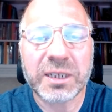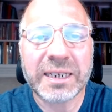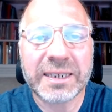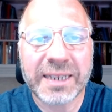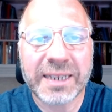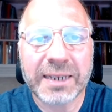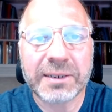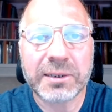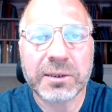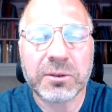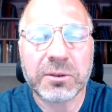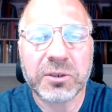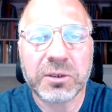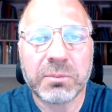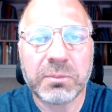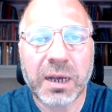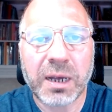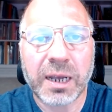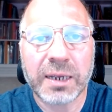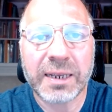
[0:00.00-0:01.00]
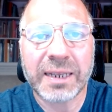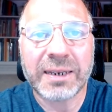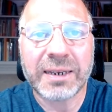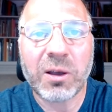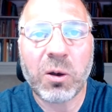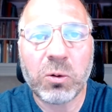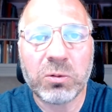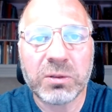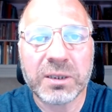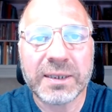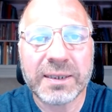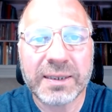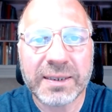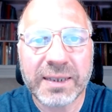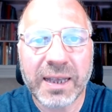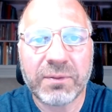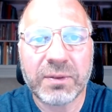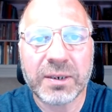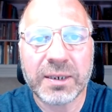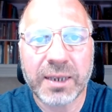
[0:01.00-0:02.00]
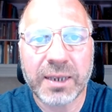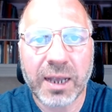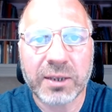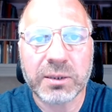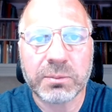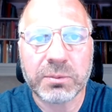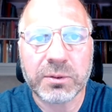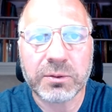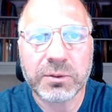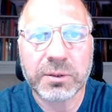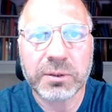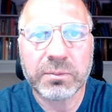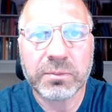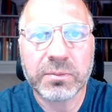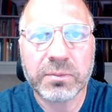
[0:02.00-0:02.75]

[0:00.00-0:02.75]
identical to mine at only 7 decibels.